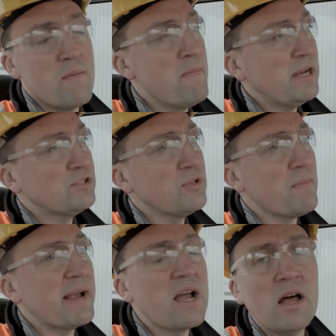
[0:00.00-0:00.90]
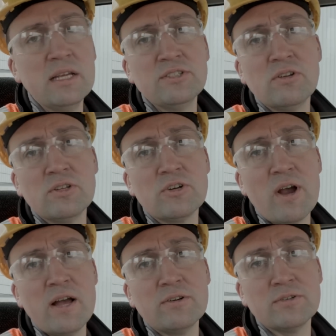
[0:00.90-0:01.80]
make sure that my colleagues on the
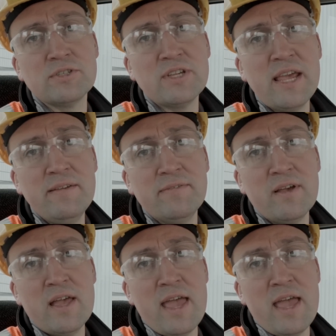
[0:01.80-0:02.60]
ground are safe,